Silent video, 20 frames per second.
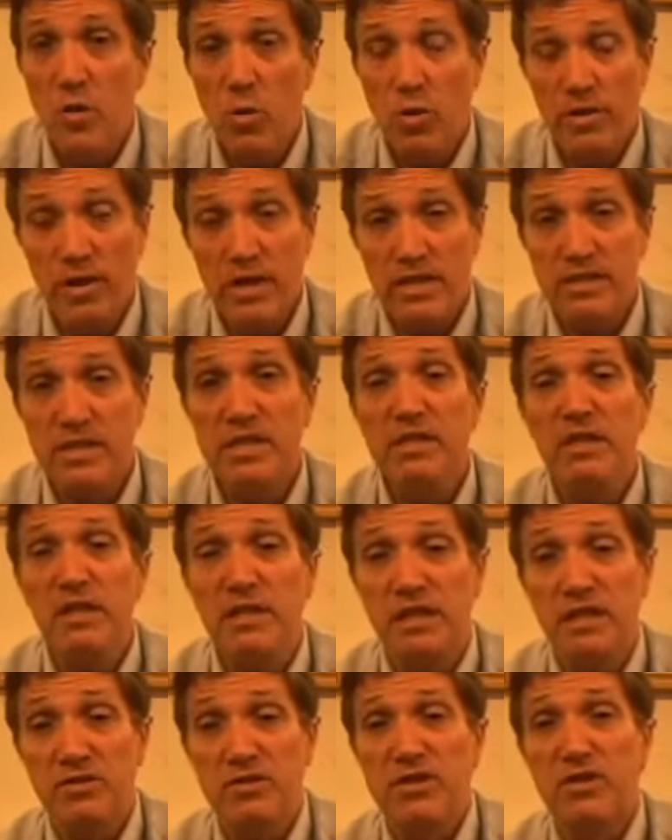When they see
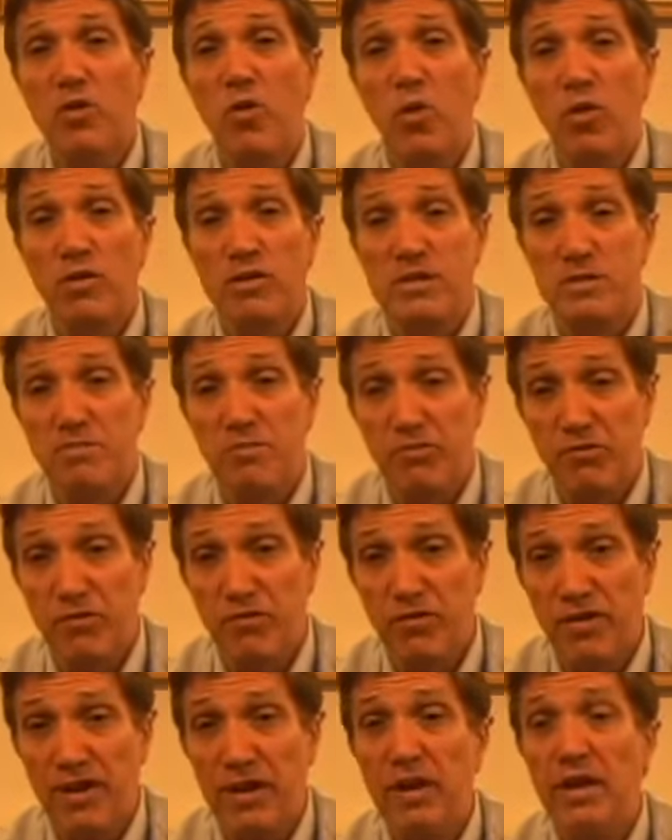that their score is
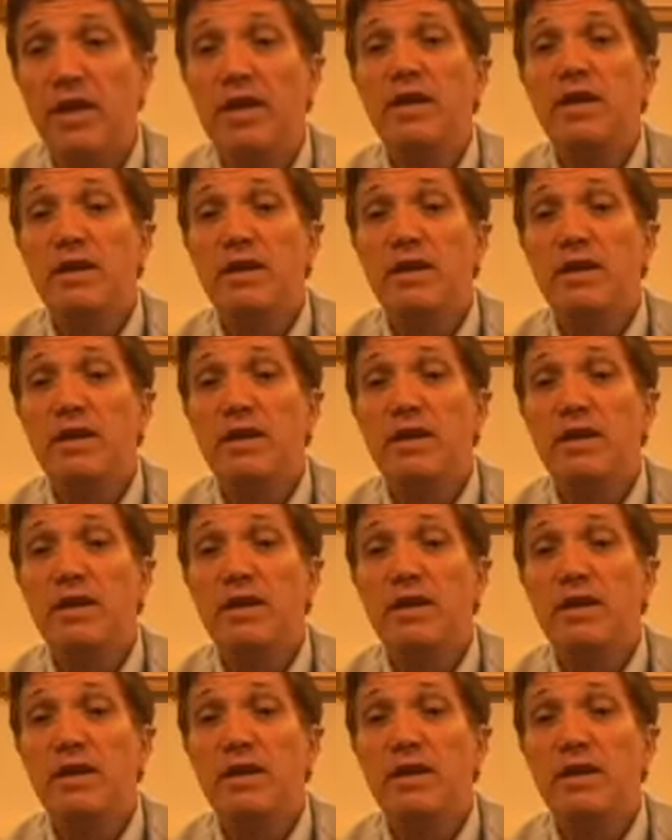improving,